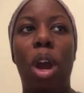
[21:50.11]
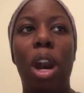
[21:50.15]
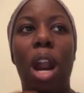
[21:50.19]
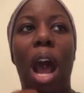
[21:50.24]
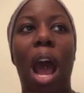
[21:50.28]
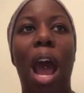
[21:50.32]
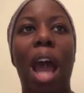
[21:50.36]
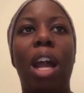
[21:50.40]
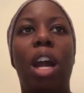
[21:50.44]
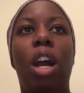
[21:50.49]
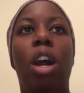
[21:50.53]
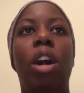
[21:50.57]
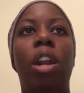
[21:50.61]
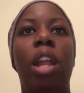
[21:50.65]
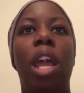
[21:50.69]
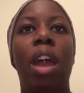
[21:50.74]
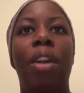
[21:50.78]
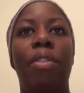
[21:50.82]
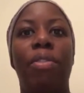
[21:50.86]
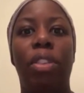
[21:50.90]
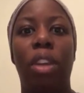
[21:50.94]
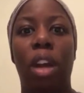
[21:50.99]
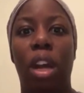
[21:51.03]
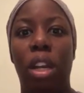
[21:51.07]
I could
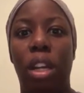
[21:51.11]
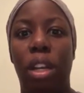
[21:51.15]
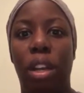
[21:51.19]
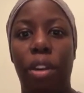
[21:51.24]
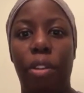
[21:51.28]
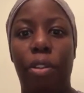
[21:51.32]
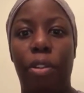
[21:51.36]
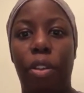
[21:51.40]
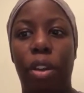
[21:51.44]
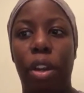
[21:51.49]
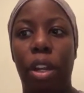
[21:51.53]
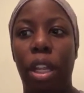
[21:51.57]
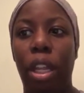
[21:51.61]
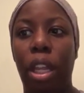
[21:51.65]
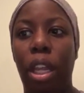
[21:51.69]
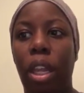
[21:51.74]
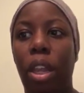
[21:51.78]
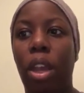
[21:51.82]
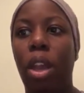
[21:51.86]
have done differently.